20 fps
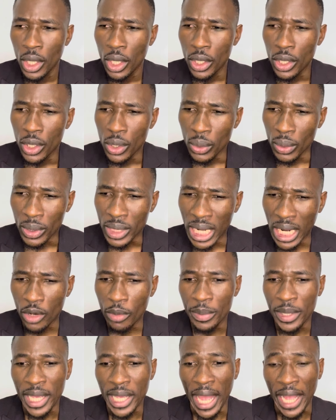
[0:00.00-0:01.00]
You cannot
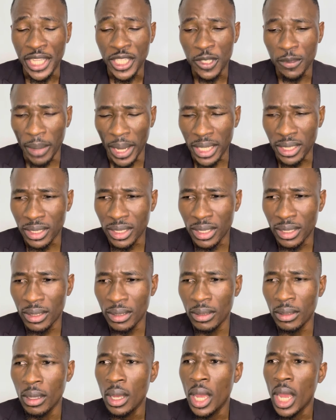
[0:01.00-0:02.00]
be
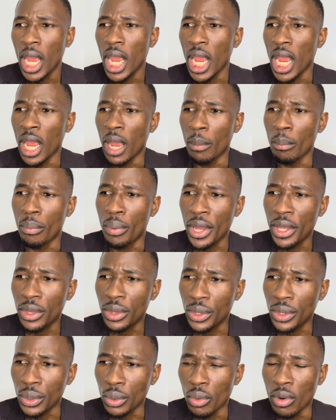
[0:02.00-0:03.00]
expecting a
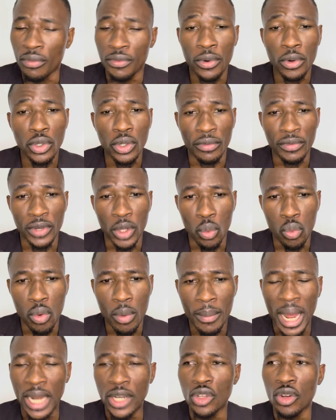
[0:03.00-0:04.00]
breakthrough, a fruit of the womb,
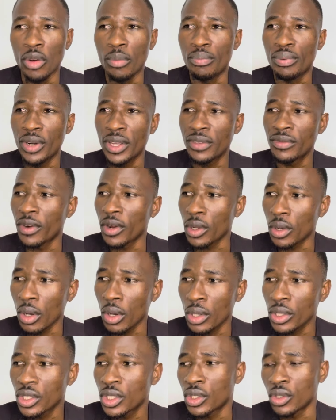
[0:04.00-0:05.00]
and you're praying for
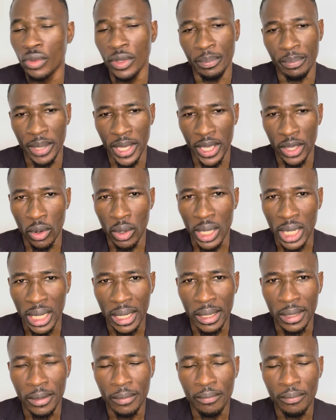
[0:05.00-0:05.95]
God to repair your car.